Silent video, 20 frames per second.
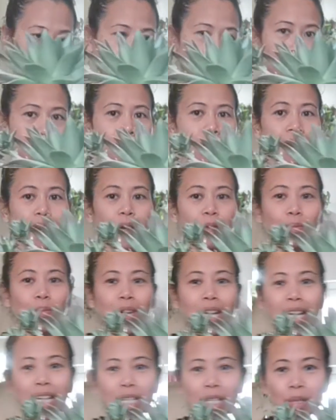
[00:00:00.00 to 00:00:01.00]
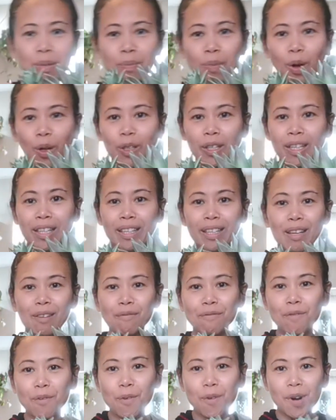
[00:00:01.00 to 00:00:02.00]
as a really small
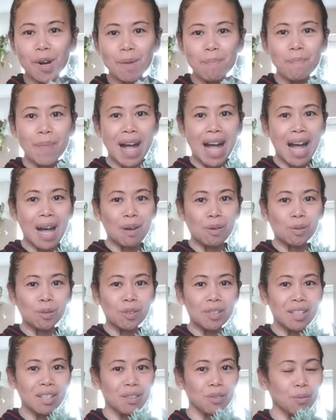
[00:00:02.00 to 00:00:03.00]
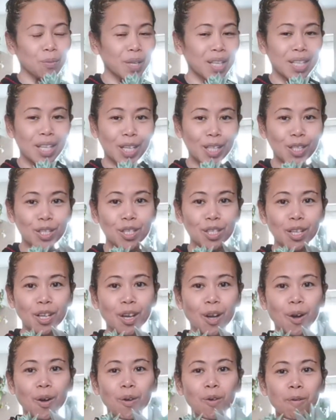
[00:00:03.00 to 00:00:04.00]
cutting for £1 3 years
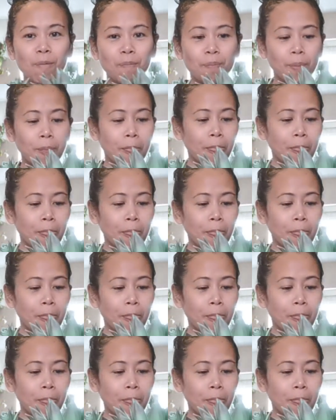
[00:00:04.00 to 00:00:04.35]
ago,